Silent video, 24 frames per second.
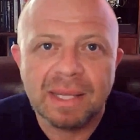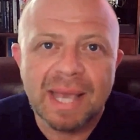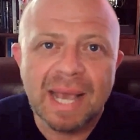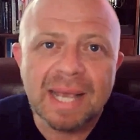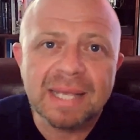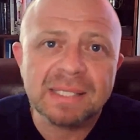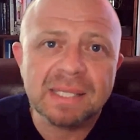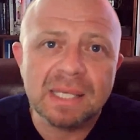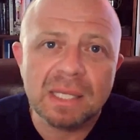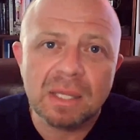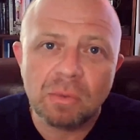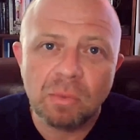
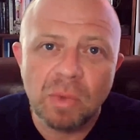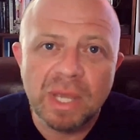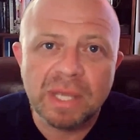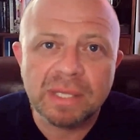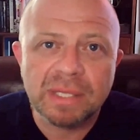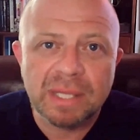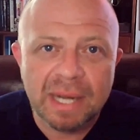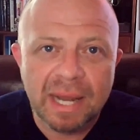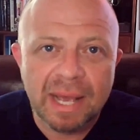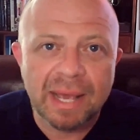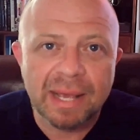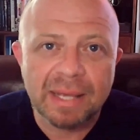case of the week
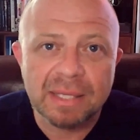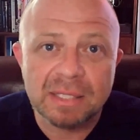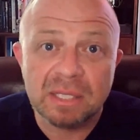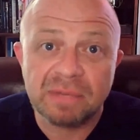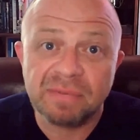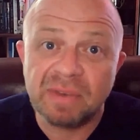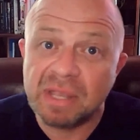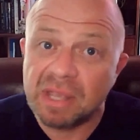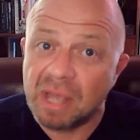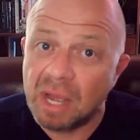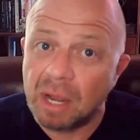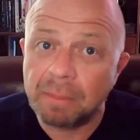today is
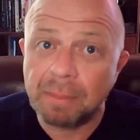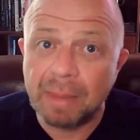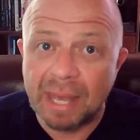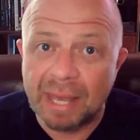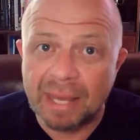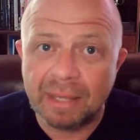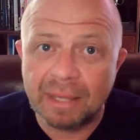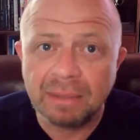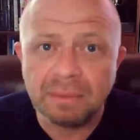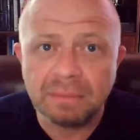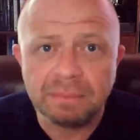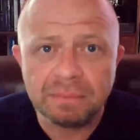of a young
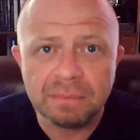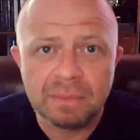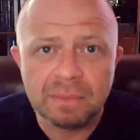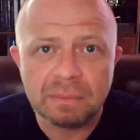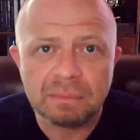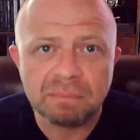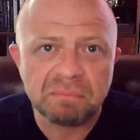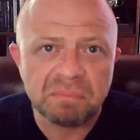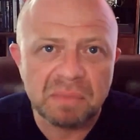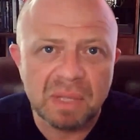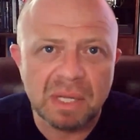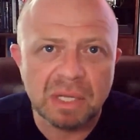man
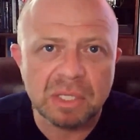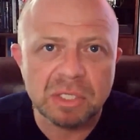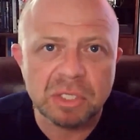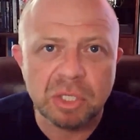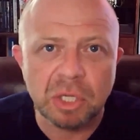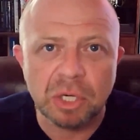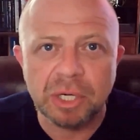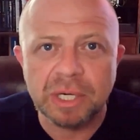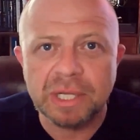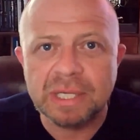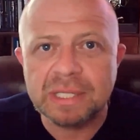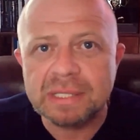in his
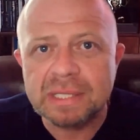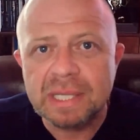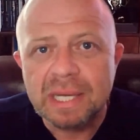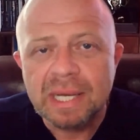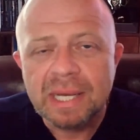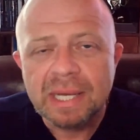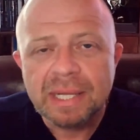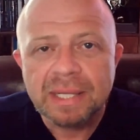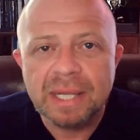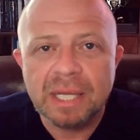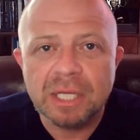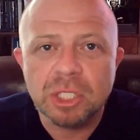30s
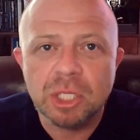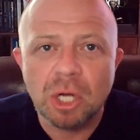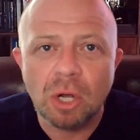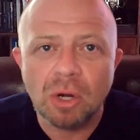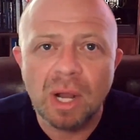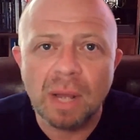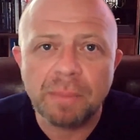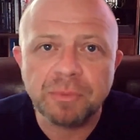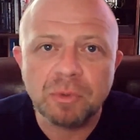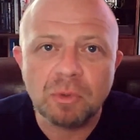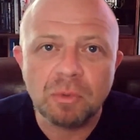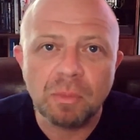that
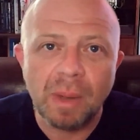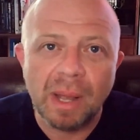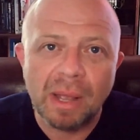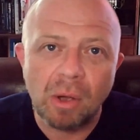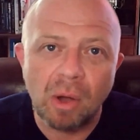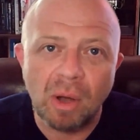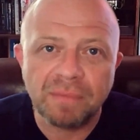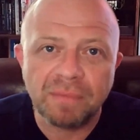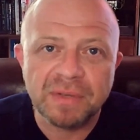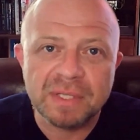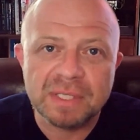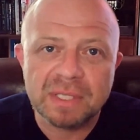showed up to my
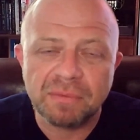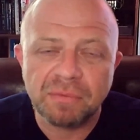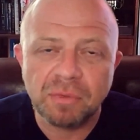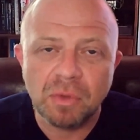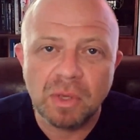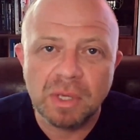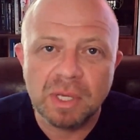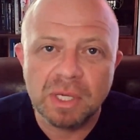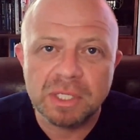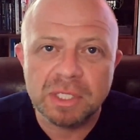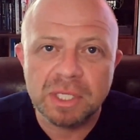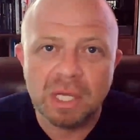office a
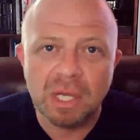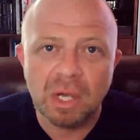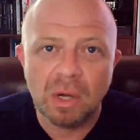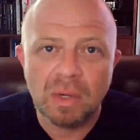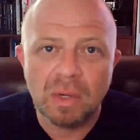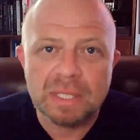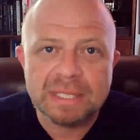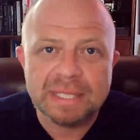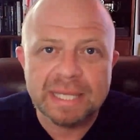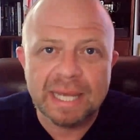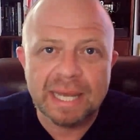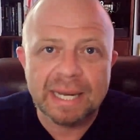few years ago
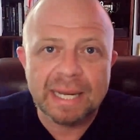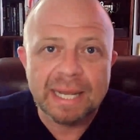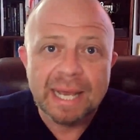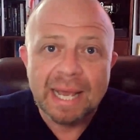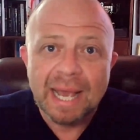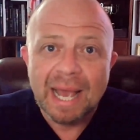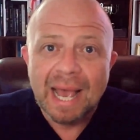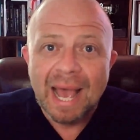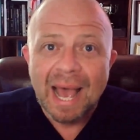and said,